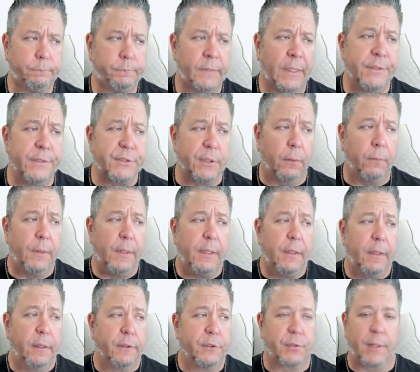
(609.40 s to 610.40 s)
So
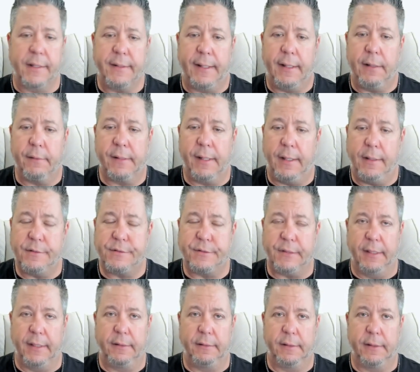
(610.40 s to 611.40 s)
try that out, guys,
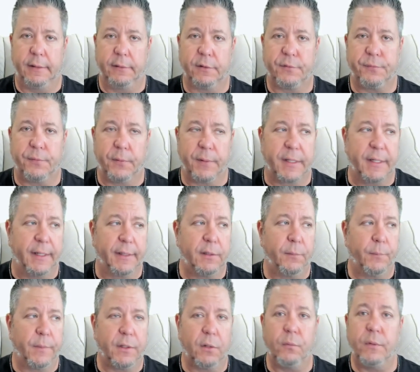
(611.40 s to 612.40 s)
and I look forward to
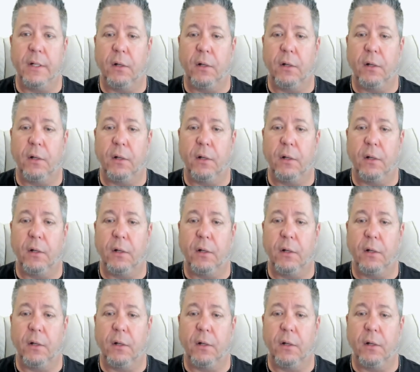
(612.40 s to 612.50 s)
connecting with you.